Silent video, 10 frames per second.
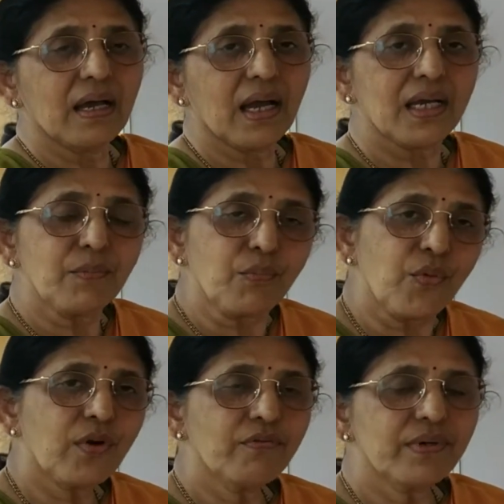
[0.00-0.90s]
and
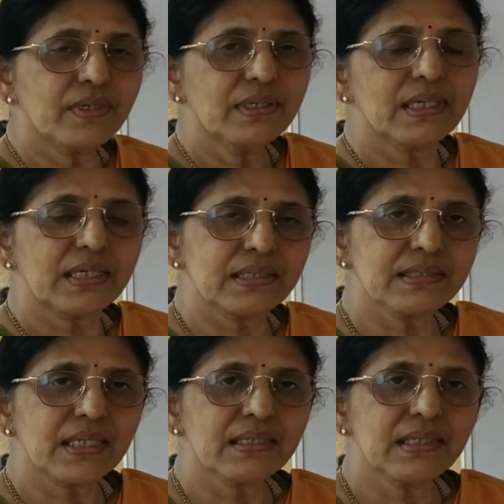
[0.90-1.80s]
moreover, it
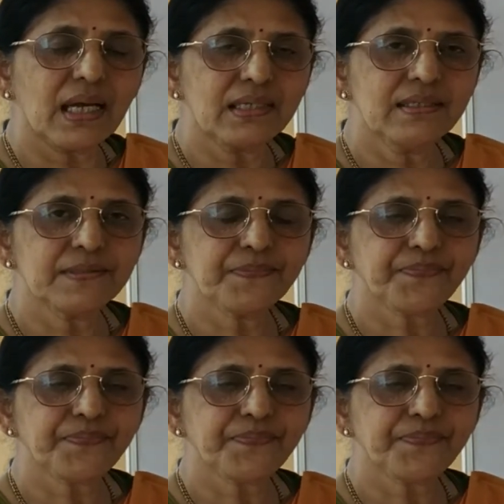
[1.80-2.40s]
is said that